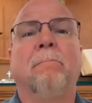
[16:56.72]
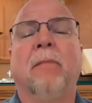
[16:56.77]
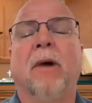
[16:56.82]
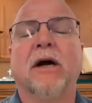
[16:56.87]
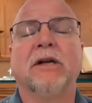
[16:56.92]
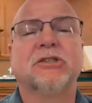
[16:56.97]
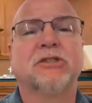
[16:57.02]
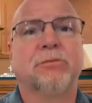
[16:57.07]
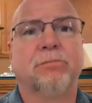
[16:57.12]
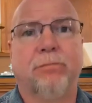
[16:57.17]
are
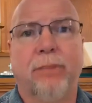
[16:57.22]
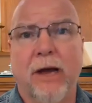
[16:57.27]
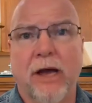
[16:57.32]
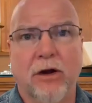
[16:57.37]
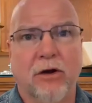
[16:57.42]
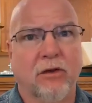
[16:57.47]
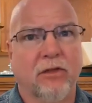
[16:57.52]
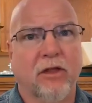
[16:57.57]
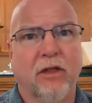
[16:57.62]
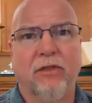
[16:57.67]
much
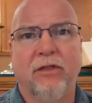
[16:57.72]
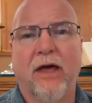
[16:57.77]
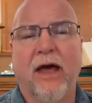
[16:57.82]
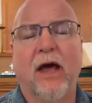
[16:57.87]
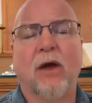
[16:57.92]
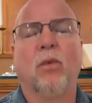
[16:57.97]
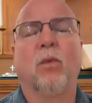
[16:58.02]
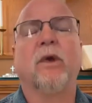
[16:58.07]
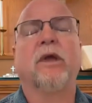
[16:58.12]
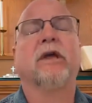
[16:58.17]
better than
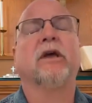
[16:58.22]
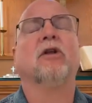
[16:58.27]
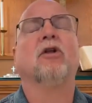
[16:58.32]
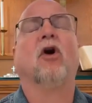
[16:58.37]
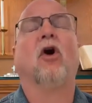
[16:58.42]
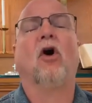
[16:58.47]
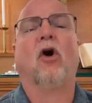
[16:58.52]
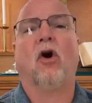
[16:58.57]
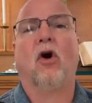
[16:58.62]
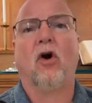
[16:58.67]
that. We can
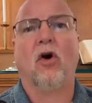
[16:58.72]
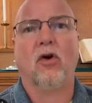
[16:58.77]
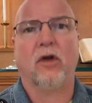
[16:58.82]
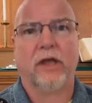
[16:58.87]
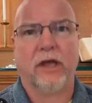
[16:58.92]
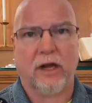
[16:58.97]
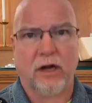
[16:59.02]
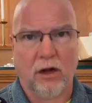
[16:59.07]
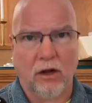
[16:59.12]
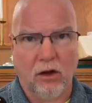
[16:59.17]
all
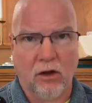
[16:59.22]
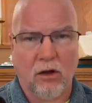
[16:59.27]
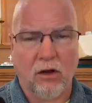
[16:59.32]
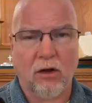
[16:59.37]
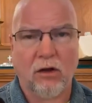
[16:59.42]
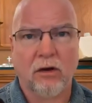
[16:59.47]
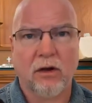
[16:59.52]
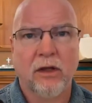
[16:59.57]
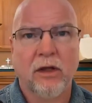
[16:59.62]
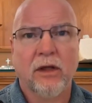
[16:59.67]
get
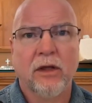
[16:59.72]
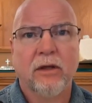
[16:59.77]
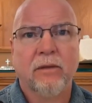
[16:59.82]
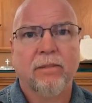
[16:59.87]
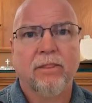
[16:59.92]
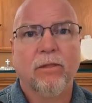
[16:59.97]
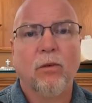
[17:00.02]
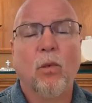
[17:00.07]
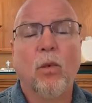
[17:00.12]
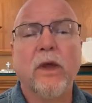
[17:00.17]
along.
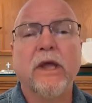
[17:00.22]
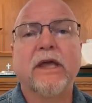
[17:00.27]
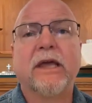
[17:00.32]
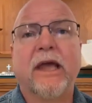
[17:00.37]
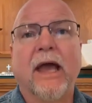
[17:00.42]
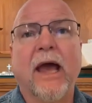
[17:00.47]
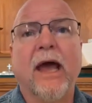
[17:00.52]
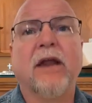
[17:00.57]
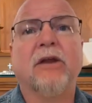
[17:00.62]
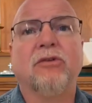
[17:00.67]
We
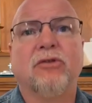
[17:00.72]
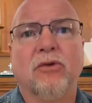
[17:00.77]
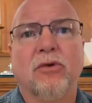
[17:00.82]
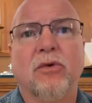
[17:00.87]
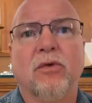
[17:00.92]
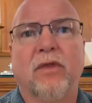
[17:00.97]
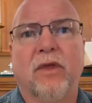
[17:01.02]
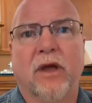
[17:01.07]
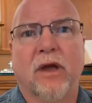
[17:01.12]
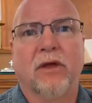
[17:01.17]
can
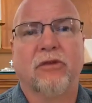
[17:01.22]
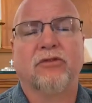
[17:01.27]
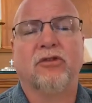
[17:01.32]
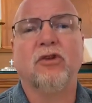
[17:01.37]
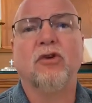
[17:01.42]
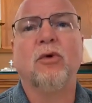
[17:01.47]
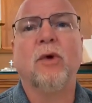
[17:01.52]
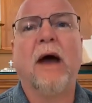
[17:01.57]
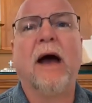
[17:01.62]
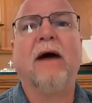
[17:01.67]
do this.
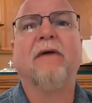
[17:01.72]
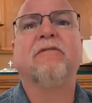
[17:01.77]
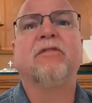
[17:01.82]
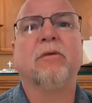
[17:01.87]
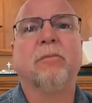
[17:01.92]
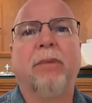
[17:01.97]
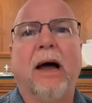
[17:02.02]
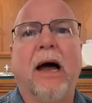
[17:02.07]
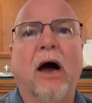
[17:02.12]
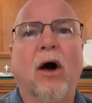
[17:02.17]
You have
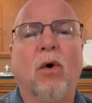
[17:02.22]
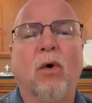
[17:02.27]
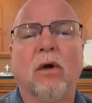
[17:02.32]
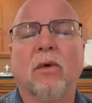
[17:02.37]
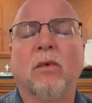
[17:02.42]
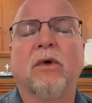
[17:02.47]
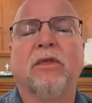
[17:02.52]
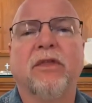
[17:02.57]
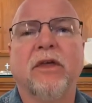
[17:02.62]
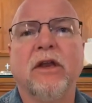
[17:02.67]
the
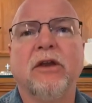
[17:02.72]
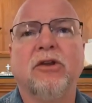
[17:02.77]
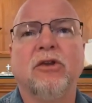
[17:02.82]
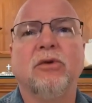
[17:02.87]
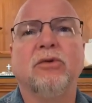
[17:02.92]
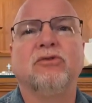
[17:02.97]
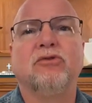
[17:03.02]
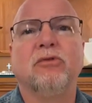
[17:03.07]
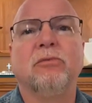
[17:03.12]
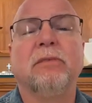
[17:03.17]
power within
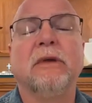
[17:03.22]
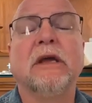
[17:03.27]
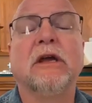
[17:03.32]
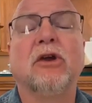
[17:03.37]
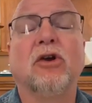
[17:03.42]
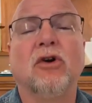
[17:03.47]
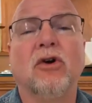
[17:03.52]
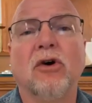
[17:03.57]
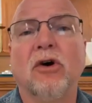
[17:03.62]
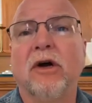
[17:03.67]
you to be
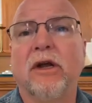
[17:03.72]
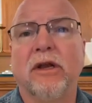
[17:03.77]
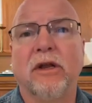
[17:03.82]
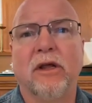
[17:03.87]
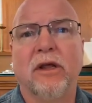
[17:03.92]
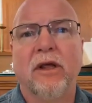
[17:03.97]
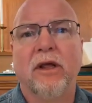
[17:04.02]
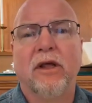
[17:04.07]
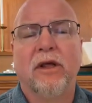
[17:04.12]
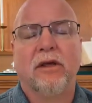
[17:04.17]

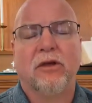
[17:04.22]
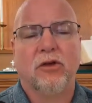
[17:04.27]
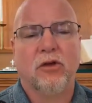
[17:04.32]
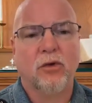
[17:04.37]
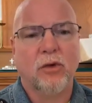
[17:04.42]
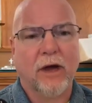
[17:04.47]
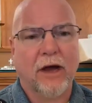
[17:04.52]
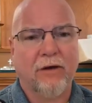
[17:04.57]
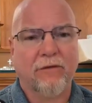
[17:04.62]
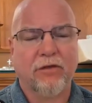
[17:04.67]
good.
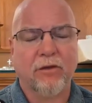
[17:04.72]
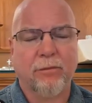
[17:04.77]
You